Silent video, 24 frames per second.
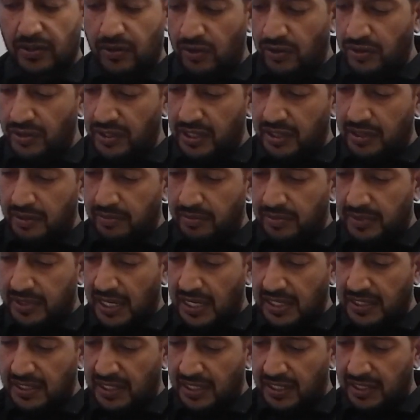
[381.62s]
zirconium,
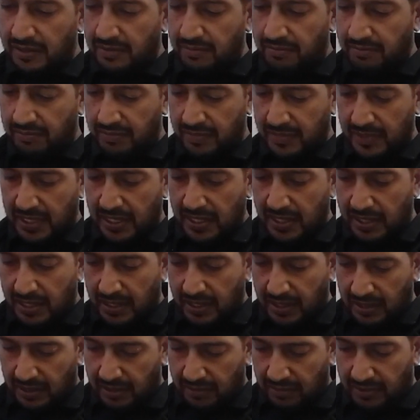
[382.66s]
tantalum,
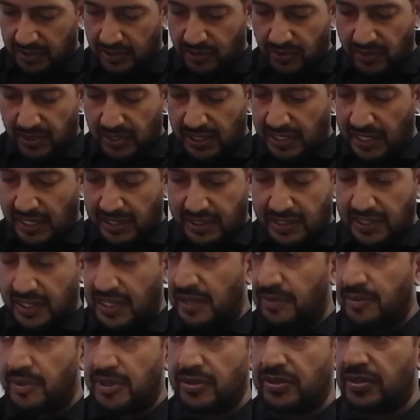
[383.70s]
usually doesn't
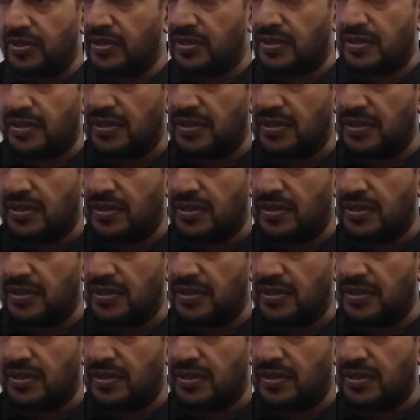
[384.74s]
come out.